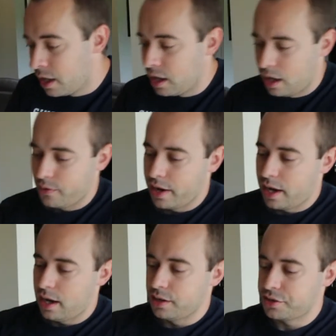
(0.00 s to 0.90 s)
I've
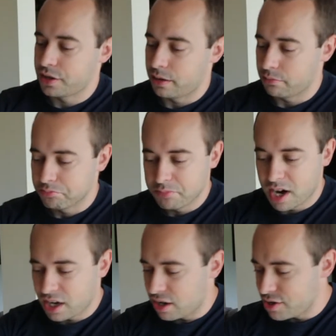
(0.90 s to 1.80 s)
got some
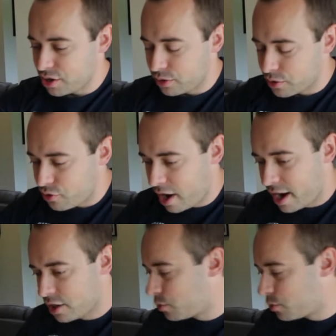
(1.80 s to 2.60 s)
markers. You can use crayons,